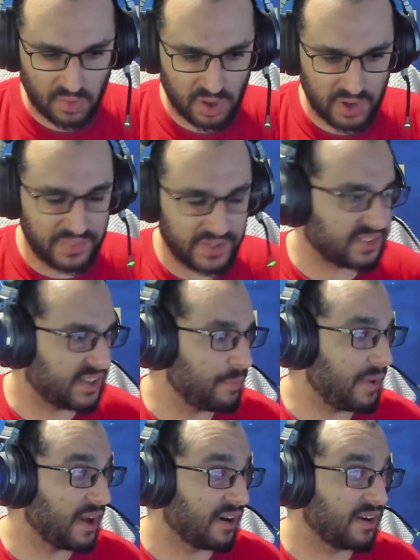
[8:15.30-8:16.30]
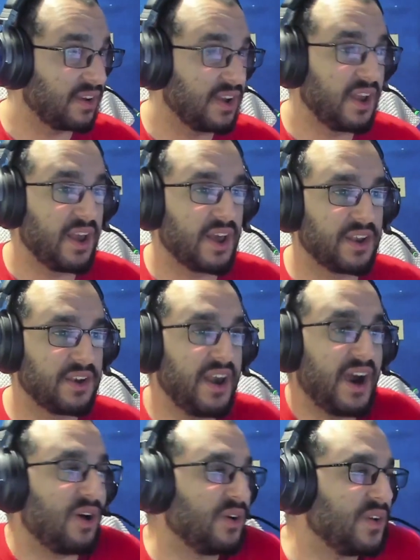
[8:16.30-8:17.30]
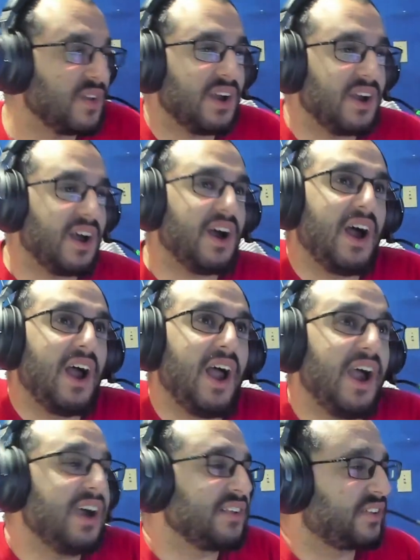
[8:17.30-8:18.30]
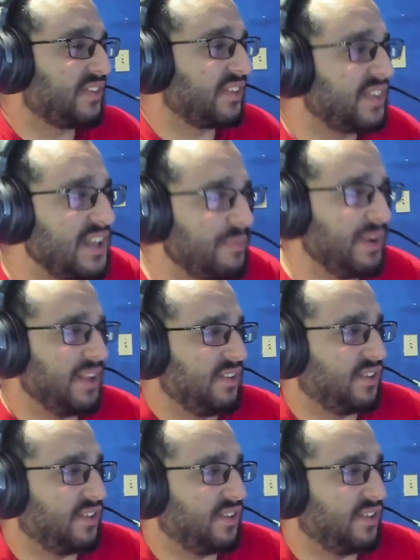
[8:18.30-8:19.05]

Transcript: in that same manner. Now, as the team is